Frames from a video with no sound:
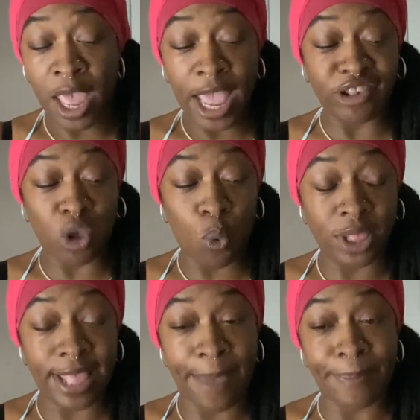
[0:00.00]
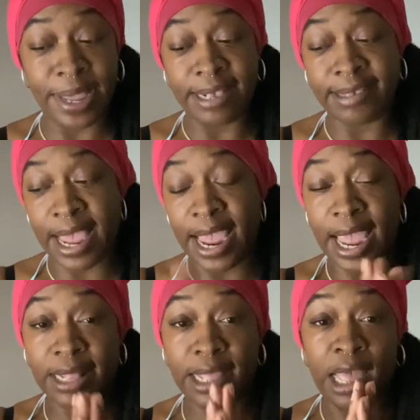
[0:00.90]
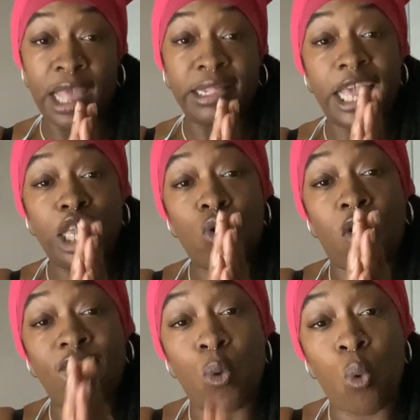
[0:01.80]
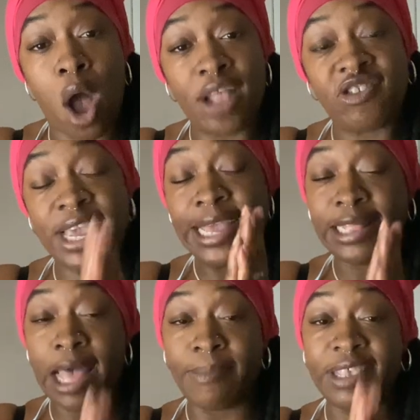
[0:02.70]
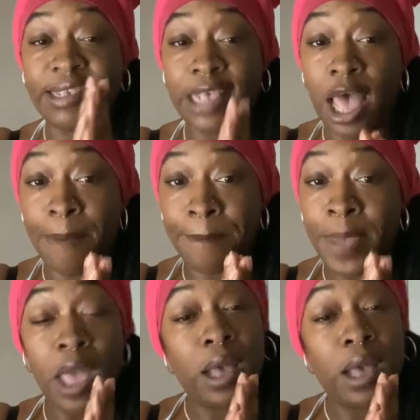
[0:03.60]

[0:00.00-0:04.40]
And so with that being said, thank you all for watching. Thumbs this up.